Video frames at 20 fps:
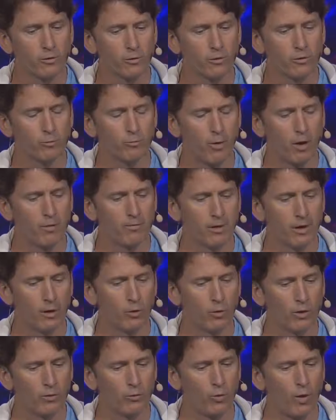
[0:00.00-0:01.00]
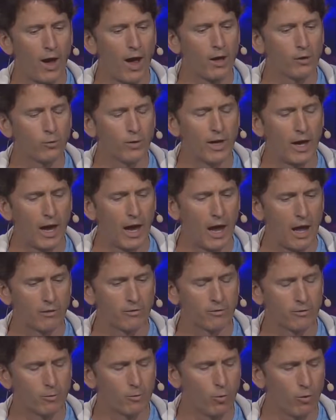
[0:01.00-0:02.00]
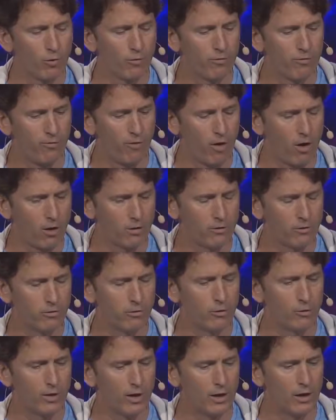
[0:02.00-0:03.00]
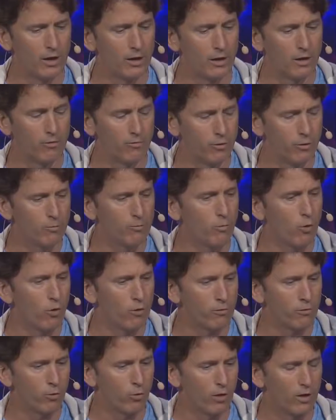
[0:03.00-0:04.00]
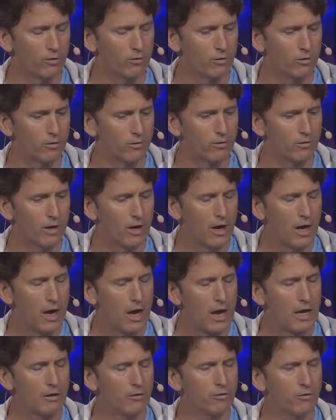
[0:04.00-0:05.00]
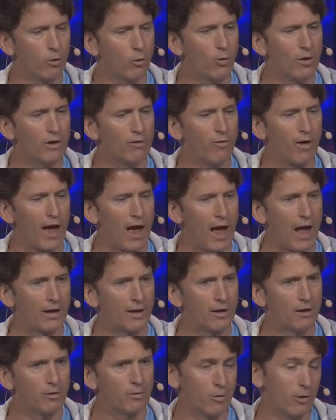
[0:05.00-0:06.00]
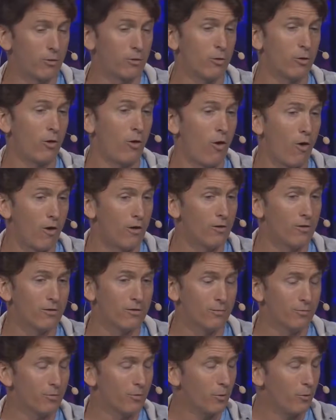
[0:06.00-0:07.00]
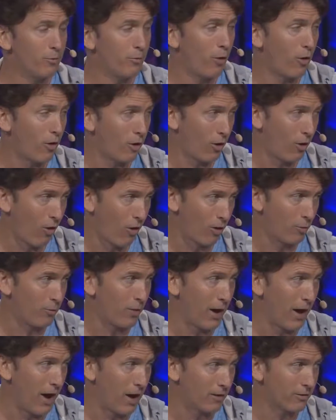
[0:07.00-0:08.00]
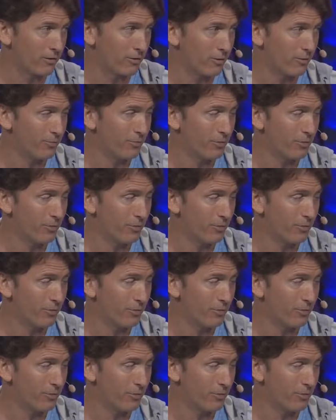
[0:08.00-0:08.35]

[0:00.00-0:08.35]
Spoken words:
experimented with, how do we add some more fun to it and give you more choices? And so we have added, because they're cards, perk card packs.